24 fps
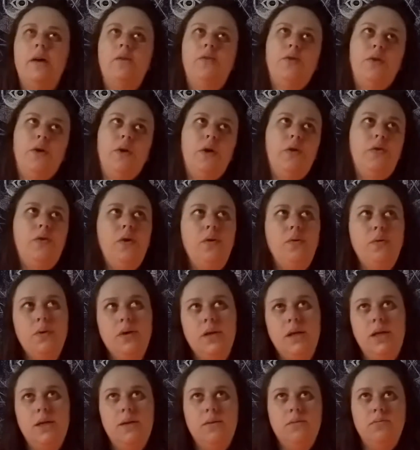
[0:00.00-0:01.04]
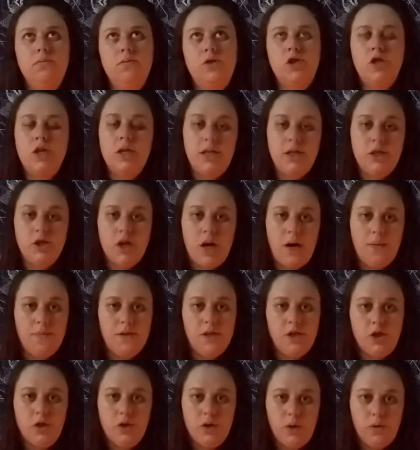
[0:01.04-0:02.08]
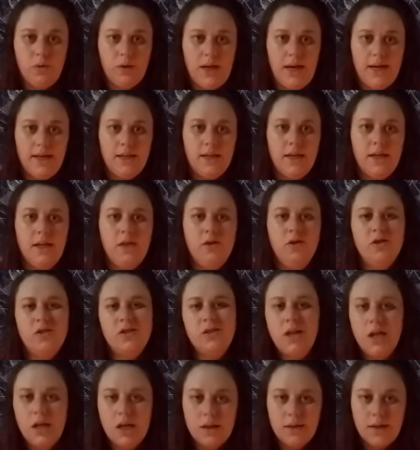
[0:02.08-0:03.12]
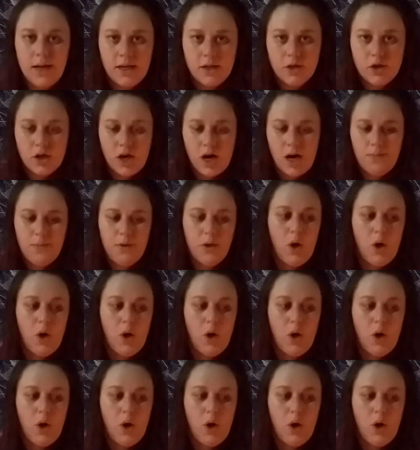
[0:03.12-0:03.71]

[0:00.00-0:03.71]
if you have a really shitty job that you don't like and you're stuck in that job,